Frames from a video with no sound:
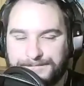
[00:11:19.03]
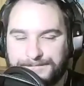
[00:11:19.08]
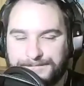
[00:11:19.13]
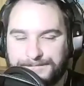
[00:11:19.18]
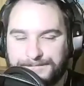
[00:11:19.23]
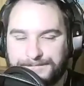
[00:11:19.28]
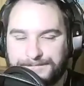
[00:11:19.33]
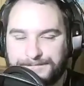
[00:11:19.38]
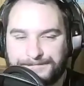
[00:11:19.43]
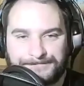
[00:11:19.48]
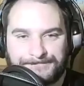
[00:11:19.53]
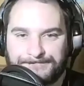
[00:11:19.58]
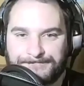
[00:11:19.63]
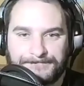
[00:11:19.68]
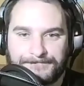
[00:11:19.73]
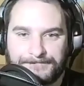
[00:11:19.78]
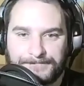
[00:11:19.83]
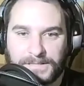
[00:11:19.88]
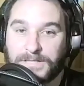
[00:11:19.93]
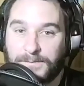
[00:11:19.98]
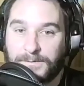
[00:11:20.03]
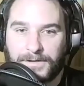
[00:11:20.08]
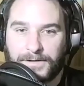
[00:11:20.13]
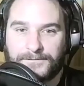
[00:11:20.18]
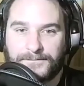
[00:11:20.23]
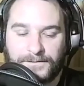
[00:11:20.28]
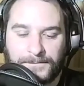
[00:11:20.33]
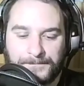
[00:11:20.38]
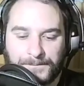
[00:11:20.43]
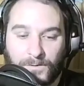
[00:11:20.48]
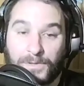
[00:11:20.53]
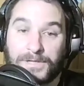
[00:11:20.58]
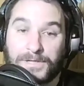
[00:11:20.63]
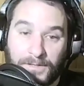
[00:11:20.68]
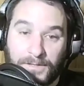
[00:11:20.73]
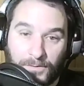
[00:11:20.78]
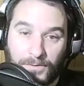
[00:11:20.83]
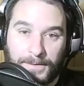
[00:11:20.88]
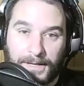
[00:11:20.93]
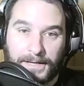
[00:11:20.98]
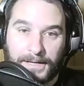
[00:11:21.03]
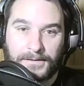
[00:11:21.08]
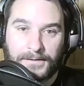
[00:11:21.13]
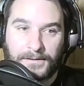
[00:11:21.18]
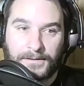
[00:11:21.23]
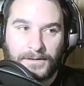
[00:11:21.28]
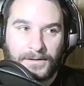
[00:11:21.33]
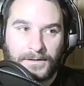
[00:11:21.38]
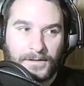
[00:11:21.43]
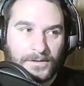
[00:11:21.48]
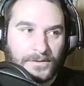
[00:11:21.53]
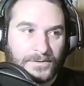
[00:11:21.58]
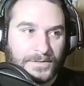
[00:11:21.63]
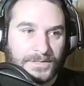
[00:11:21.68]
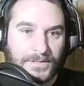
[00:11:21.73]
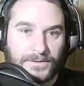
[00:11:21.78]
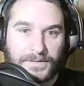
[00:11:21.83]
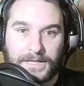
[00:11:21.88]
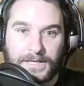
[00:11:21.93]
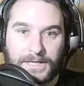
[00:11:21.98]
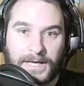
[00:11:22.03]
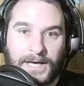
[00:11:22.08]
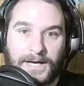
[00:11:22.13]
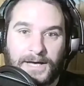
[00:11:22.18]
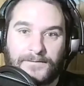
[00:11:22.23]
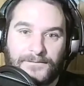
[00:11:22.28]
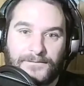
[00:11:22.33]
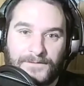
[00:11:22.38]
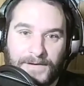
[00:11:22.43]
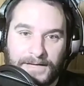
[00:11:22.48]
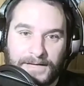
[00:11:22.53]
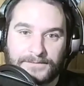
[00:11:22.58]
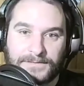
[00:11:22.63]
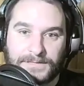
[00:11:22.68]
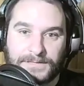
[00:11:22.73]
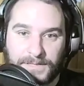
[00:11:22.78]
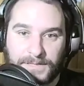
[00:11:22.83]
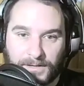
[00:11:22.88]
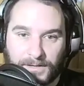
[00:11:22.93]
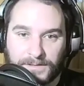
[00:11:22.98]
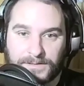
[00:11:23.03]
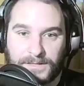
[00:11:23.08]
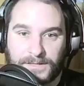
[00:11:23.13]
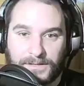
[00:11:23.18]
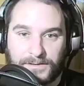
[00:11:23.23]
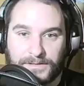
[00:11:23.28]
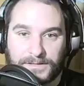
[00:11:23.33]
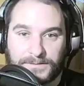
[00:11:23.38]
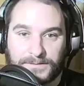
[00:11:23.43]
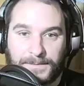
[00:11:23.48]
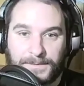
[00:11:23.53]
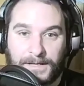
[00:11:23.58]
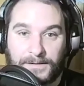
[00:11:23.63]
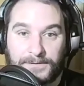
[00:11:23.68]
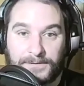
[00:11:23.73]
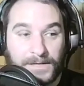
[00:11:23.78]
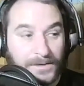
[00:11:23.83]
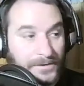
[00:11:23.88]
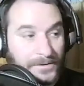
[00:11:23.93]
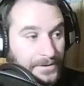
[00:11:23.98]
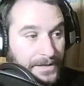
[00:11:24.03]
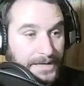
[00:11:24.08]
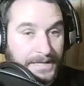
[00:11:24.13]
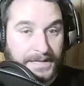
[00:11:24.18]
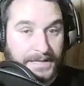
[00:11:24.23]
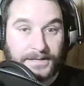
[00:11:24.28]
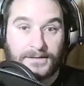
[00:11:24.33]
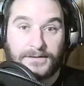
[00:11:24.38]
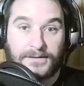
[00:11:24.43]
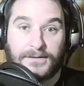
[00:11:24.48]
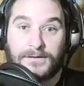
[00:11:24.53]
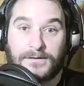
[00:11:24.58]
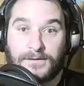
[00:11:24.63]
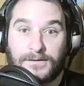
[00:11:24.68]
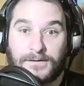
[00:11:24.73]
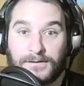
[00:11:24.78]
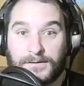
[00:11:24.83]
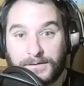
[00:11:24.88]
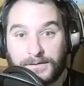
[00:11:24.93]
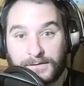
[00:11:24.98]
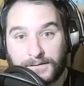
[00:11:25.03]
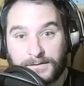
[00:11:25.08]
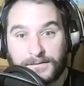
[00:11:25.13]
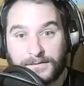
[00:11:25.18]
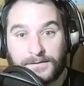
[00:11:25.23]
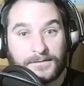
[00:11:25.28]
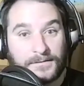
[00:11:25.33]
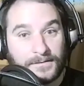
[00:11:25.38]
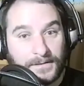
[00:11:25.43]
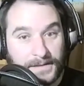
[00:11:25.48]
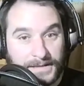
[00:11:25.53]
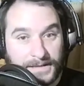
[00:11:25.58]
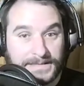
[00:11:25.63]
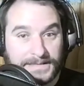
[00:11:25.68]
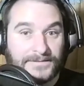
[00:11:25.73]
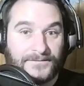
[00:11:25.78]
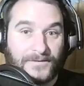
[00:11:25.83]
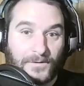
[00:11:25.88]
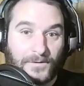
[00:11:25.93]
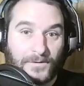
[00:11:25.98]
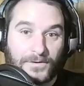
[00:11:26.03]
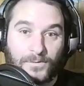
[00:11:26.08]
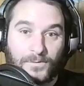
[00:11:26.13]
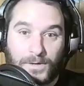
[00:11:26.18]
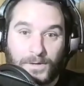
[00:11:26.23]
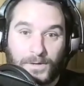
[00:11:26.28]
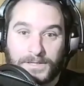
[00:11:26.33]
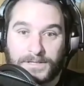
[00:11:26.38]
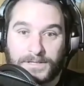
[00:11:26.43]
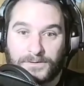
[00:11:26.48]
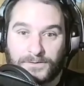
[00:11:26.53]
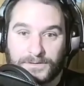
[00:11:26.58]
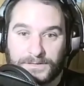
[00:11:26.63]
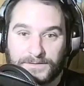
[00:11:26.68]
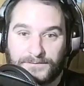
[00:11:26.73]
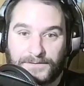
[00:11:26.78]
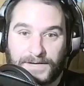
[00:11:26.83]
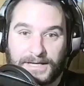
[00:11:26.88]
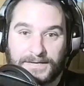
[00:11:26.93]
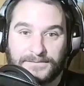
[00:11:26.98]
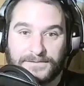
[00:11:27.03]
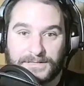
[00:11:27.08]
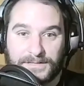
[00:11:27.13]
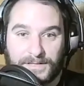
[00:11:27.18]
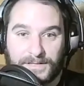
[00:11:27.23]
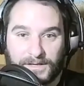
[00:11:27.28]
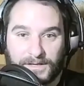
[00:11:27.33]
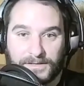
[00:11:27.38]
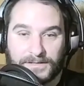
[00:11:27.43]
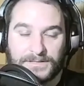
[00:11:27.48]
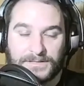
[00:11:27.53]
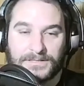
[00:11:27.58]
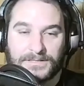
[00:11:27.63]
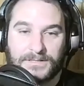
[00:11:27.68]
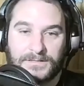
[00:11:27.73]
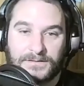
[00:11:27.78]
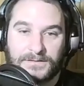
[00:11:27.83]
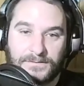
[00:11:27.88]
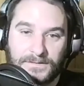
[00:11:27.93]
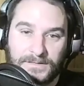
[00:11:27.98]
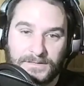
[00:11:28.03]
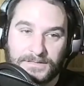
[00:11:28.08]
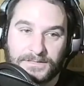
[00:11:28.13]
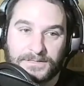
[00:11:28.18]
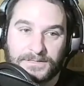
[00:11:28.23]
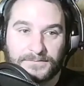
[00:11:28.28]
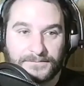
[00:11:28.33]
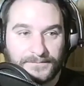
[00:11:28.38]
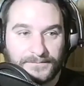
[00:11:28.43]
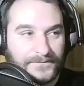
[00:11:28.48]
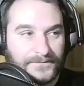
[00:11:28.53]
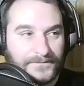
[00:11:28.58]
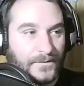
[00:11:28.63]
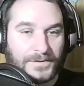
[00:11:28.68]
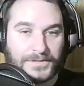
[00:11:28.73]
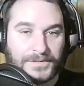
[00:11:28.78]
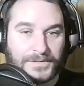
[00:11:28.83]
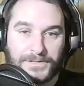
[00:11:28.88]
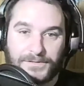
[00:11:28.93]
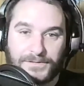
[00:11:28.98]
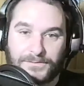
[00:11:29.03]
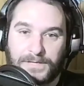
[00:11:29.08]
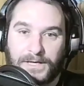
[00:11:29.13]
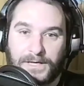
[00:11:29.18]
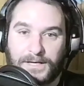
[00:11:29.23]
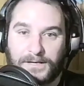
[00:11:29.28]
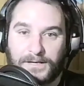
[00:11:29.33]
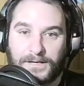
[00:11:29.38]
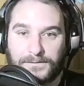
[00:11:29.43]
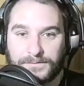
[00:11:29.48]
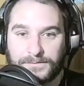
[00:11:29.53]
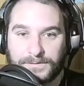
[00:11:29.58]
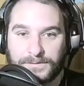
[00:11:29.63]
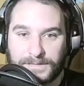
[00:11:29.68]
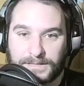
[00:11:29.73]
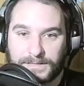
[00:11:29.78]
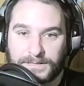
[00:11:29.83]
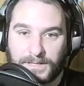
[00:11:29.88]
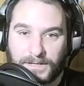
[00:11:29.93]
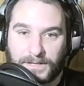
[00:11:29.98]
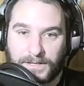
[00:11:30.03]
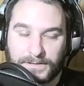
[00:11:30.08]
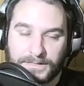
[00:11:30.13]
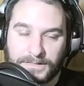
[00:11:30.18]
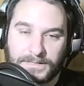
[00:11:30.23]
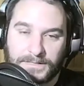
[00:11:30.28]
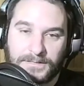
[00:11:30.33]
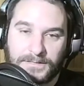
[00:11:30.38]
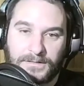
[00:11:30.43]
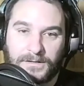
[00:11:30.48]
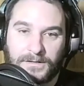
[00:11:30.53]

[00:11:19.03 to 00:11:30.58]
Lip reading: It's going to be rough with a young quarterback who's only got 5 starts under his belt. Now, granted, he's 4-1 in those 5 starts. He's 4-2 now, 6 starts.